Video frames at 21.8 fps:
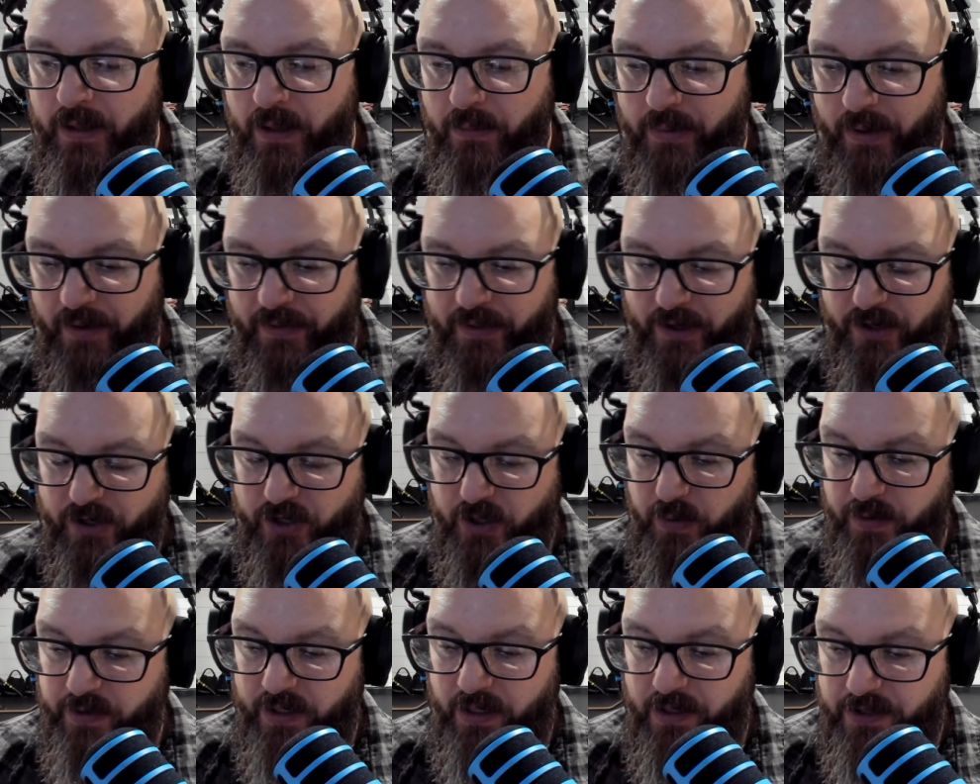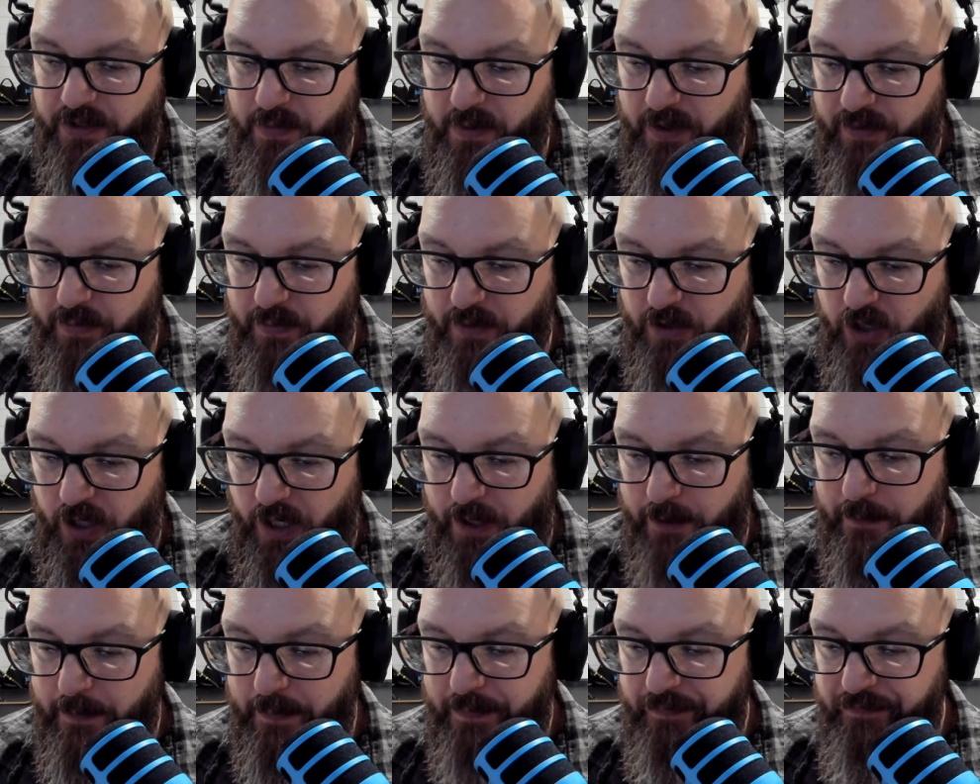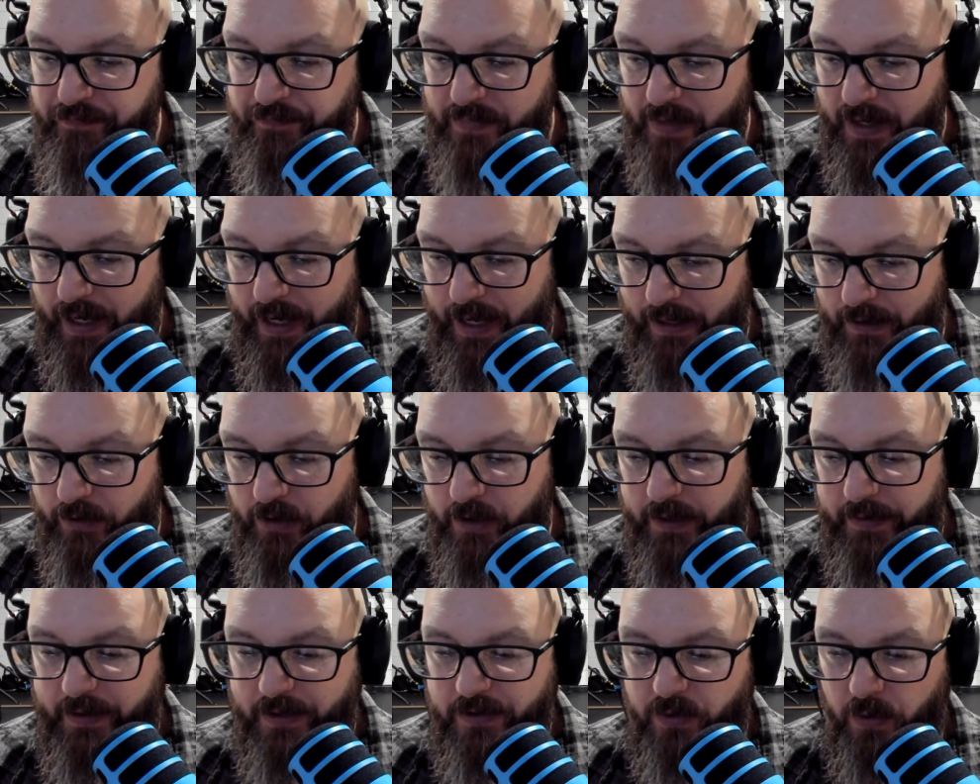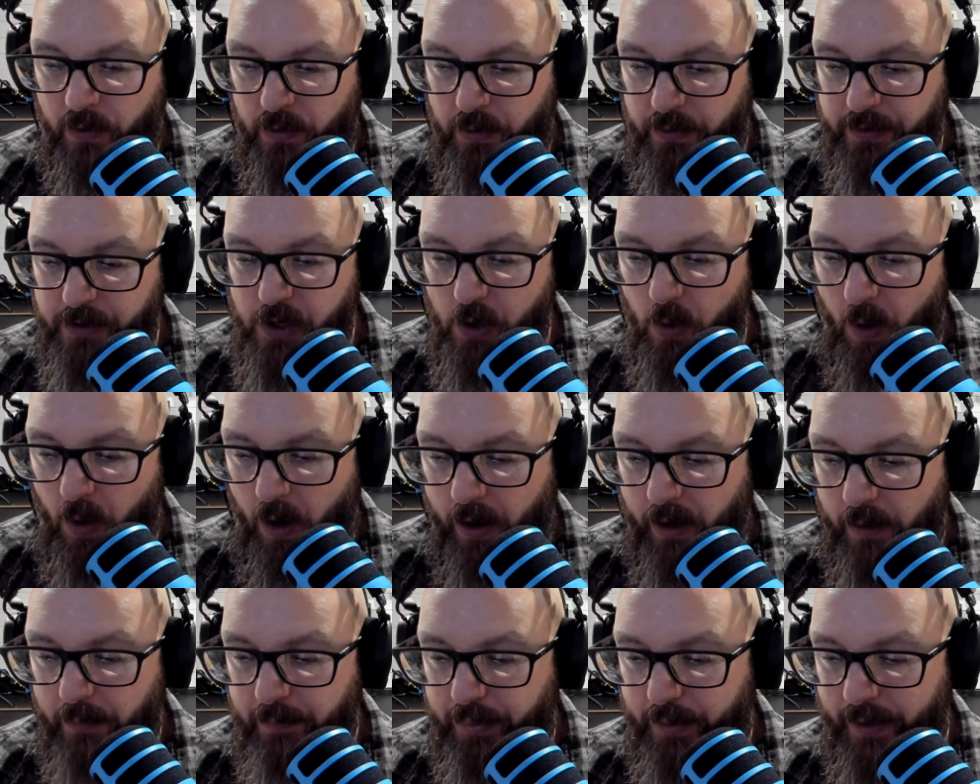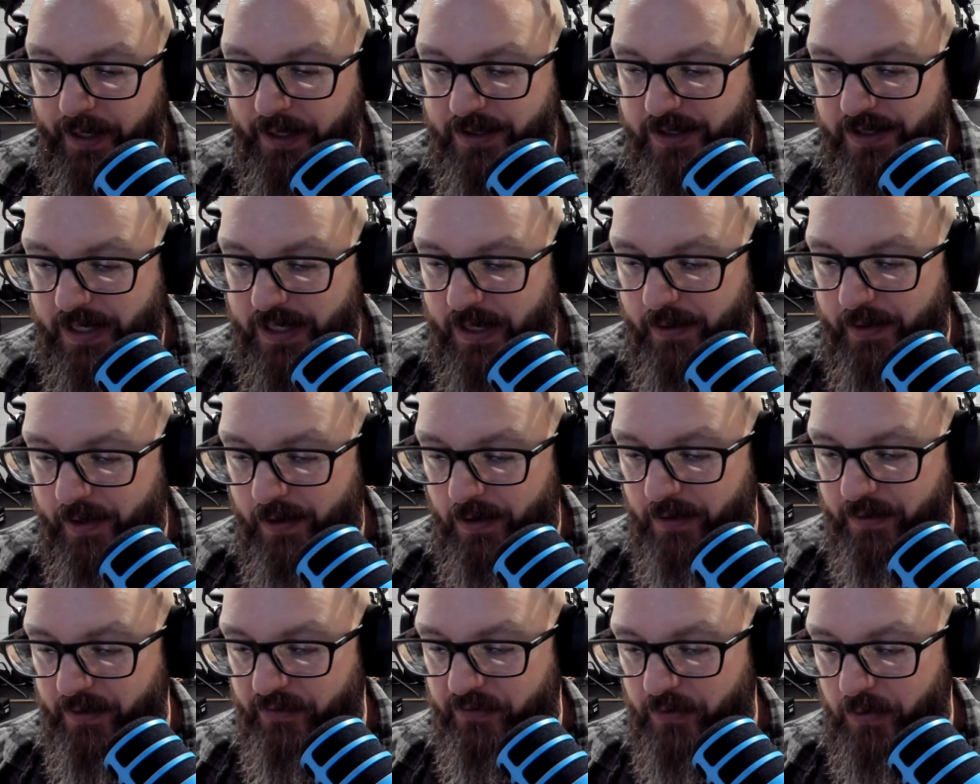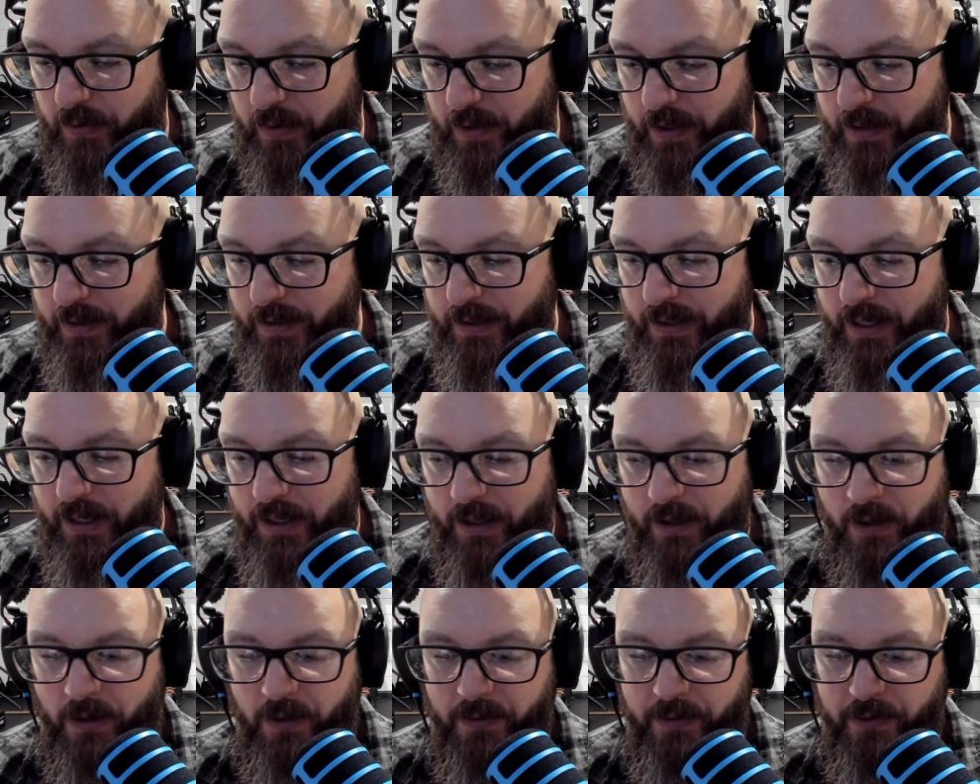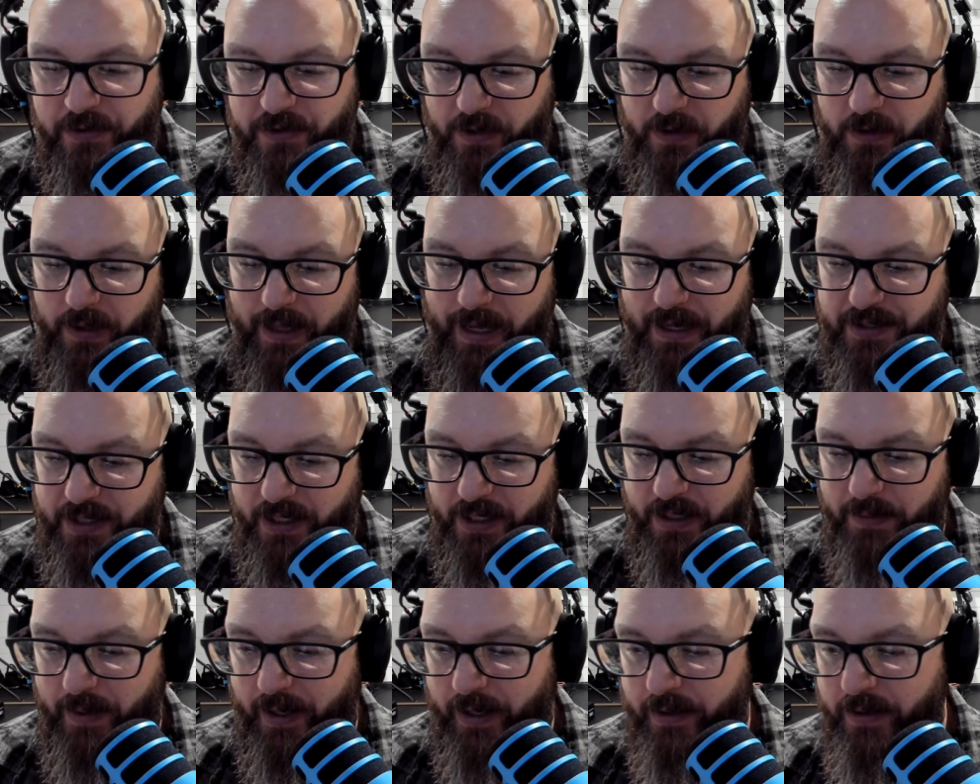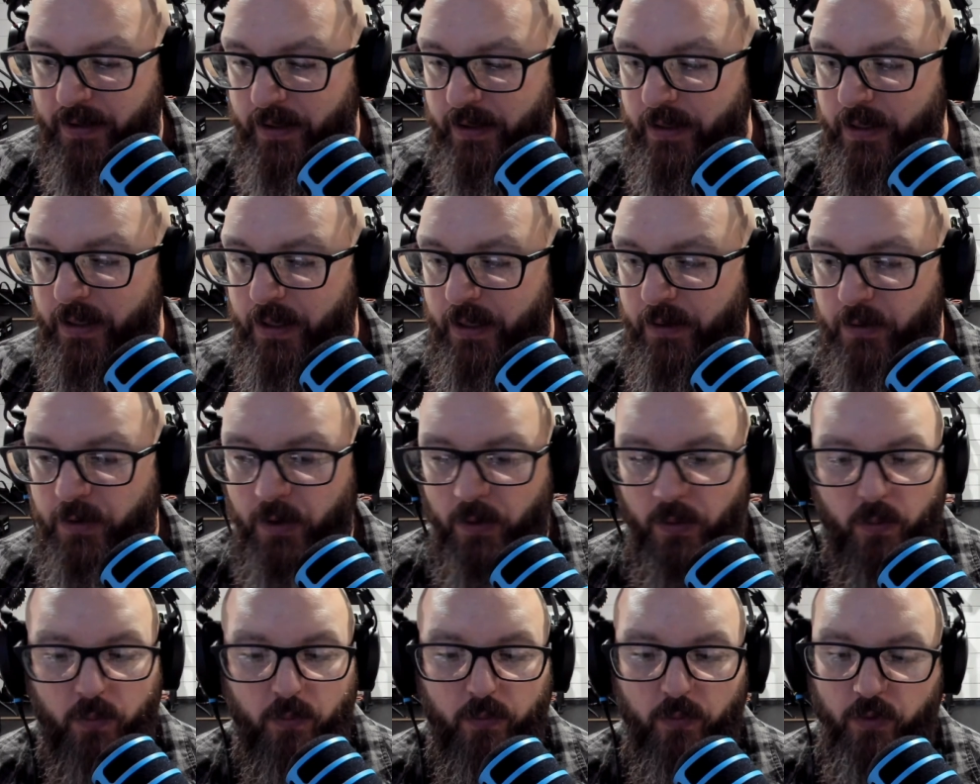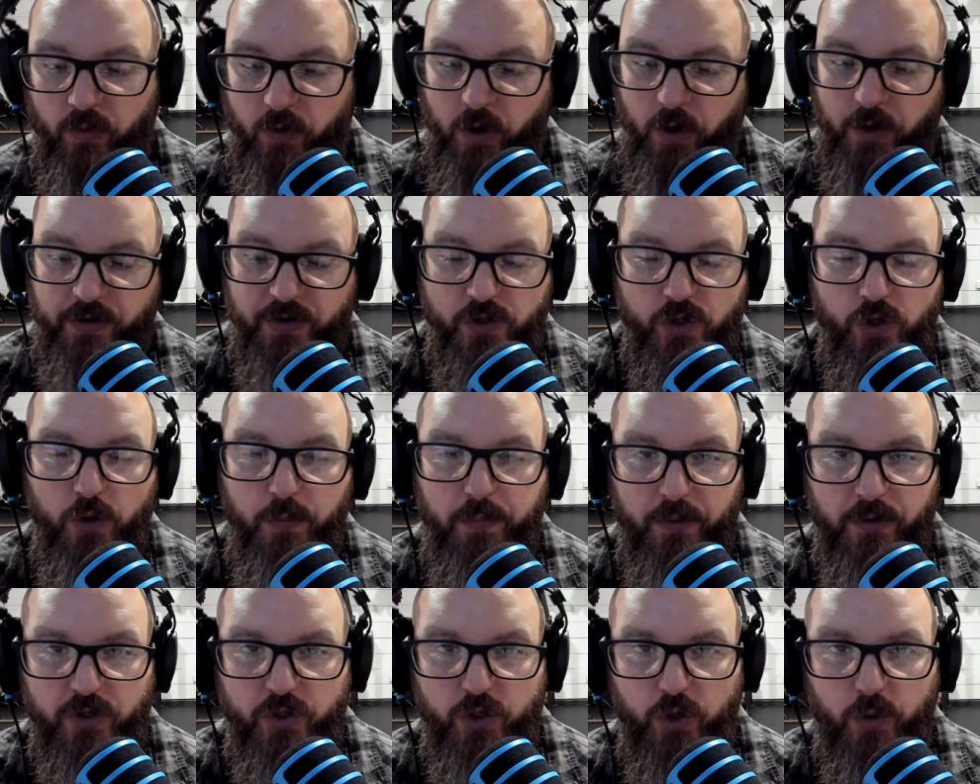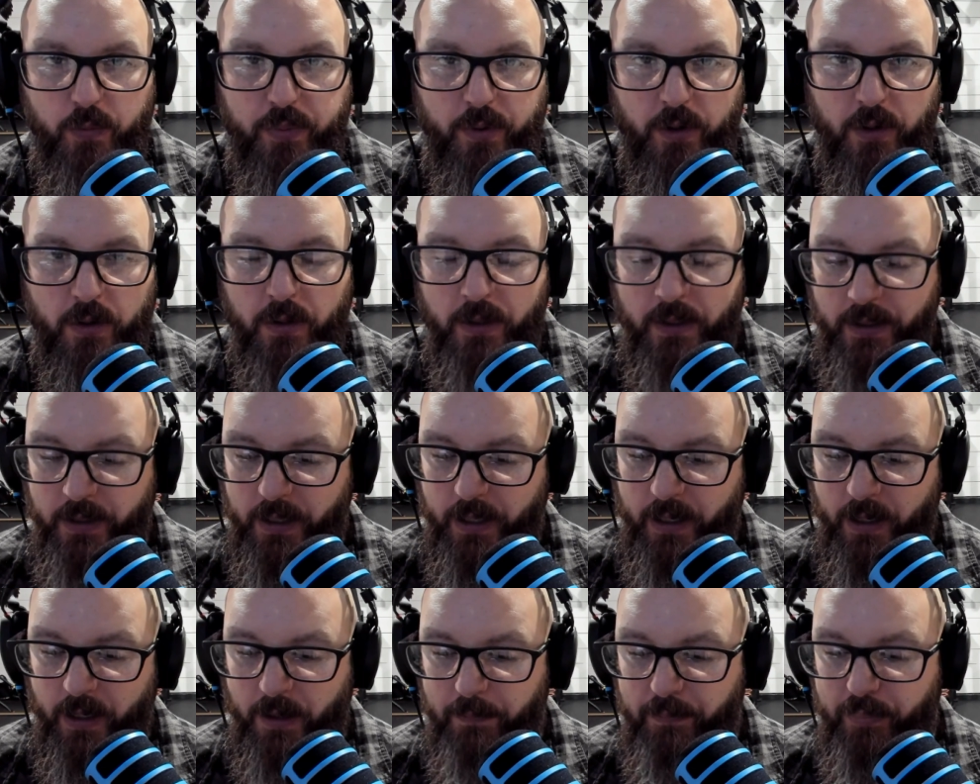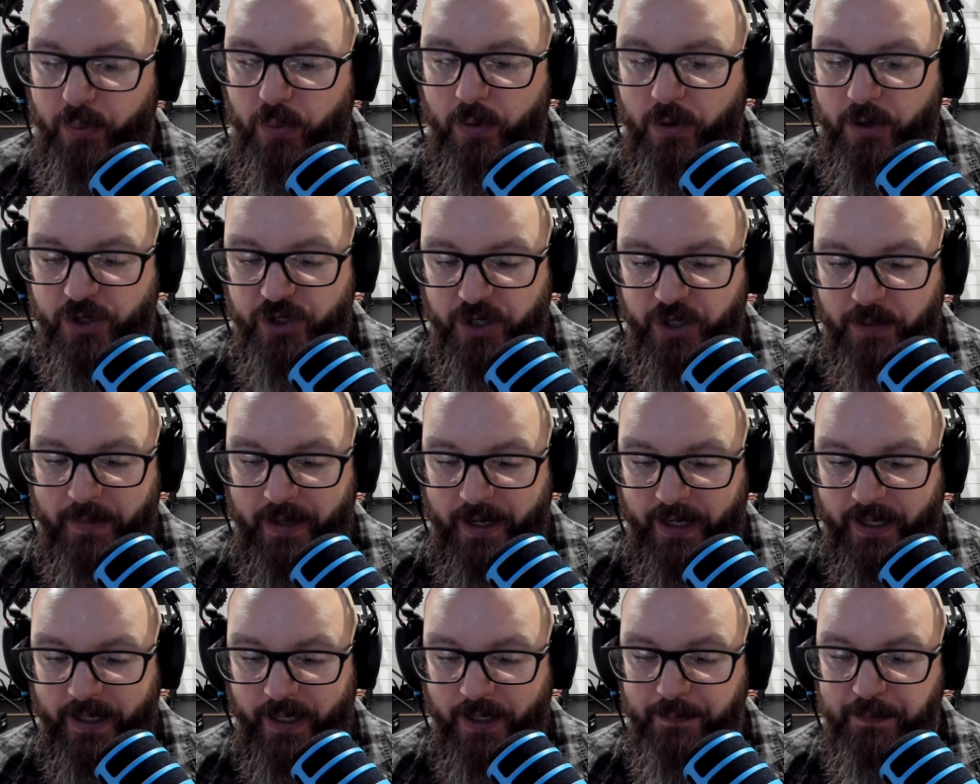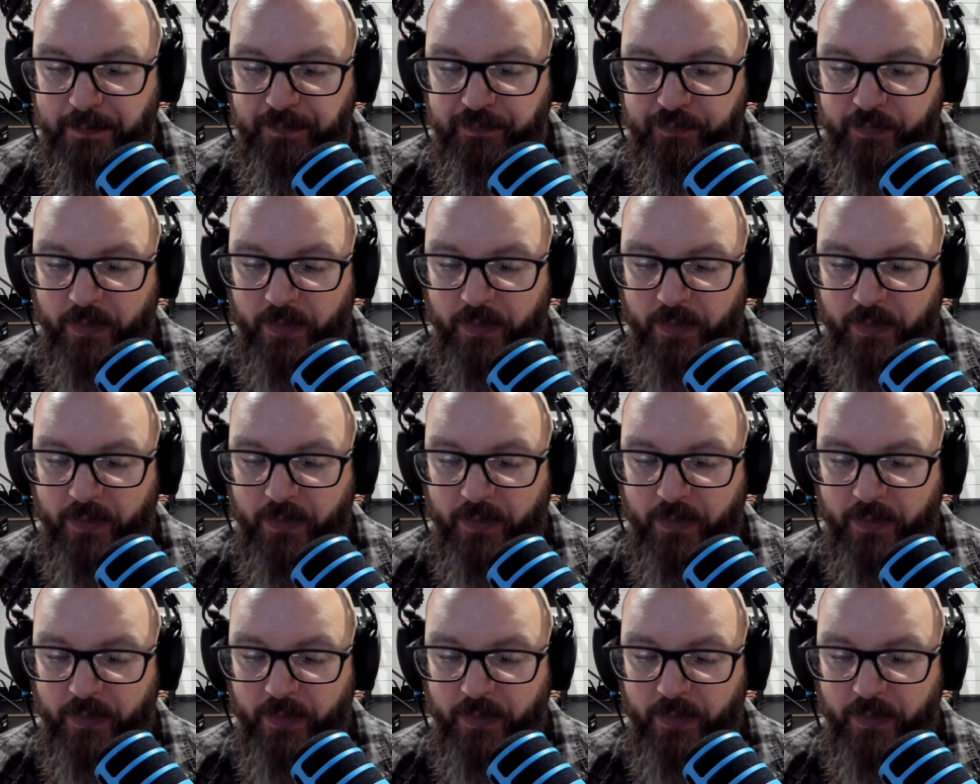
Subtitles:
But I thought she was in a Smith machine. And look at these old York plates down here on the floor. Oh, those are classic, man. Super, super poor gym etiquette.